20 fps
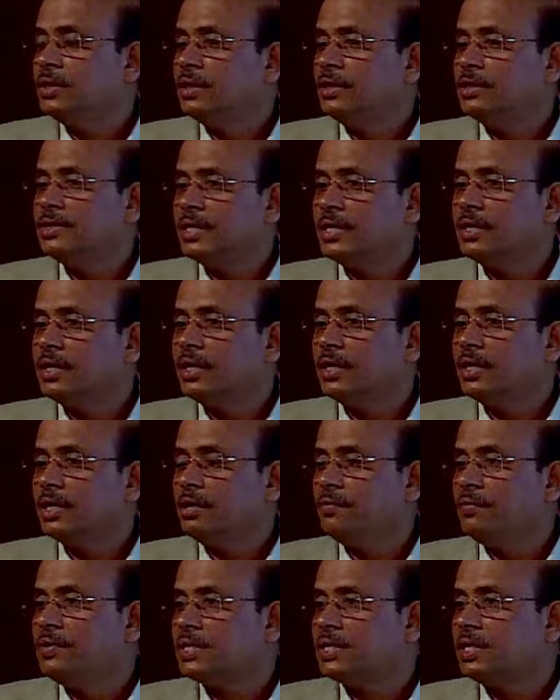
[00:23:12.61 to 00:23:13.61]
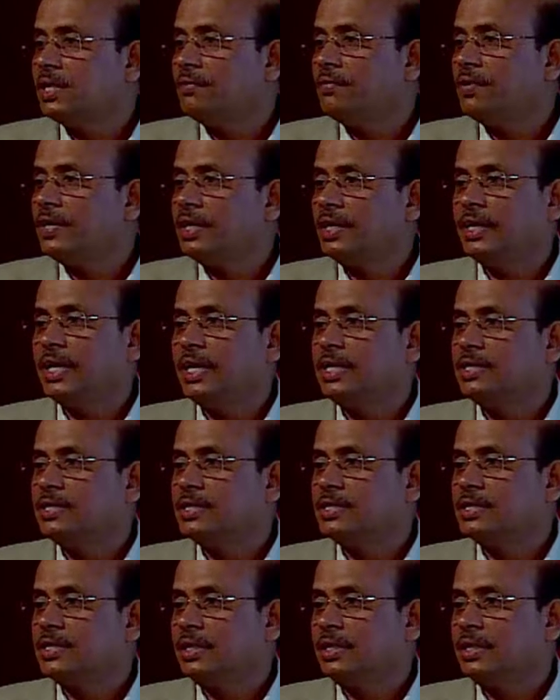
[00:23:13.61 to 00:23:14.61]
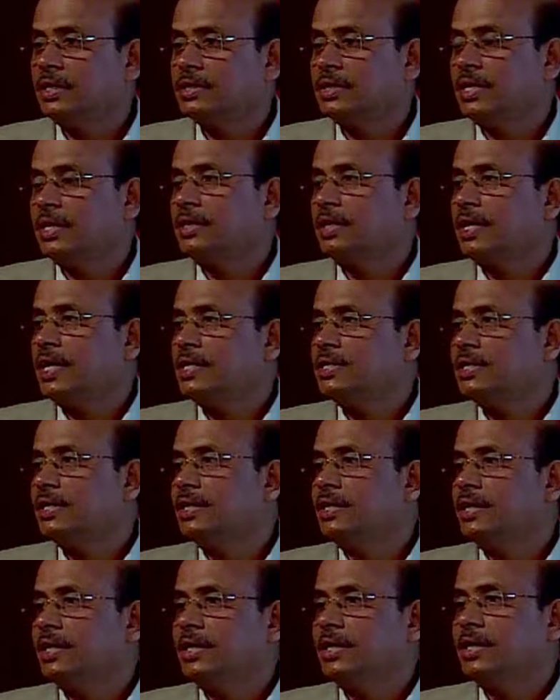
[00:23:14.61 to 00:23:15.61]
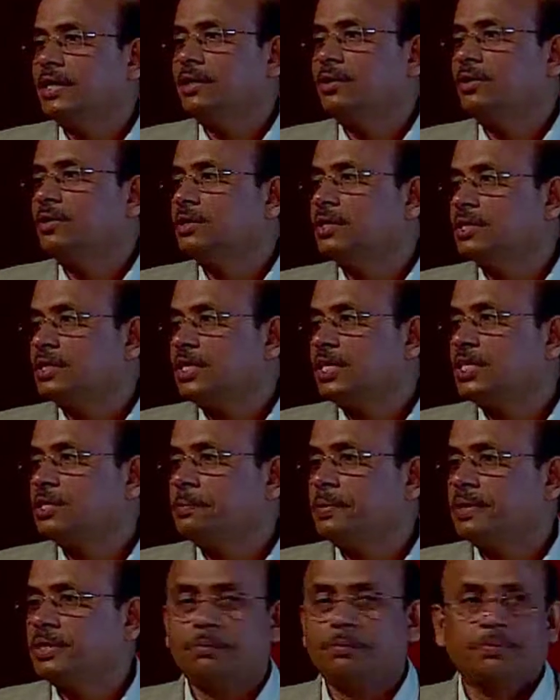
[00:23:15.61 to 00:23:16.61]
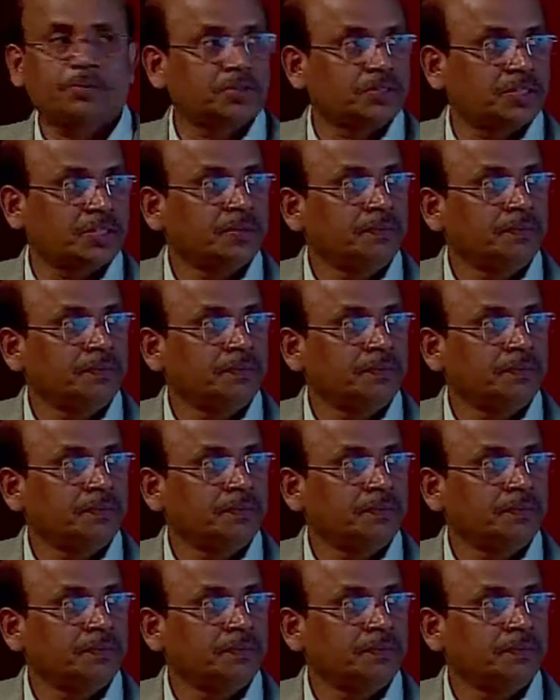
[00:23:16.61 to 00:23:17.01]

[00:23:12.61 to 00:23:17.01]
general conventional flutter analysis techniques like the classical technique or the state space approach.